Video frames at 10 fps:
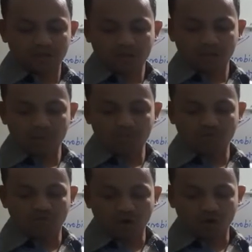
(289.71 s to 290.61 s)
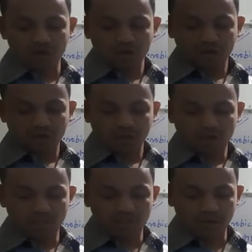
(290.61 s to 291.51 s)
M for
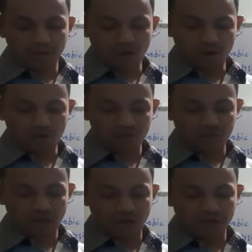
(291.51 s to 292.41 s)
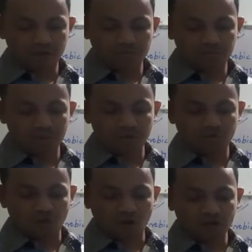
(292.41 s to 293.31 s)
Merhoff and P
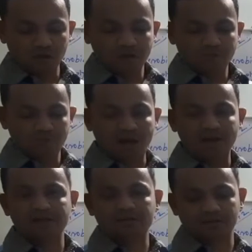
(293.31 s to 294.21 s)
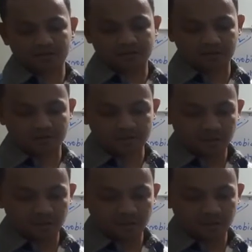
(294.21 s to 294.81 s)
for Parnas.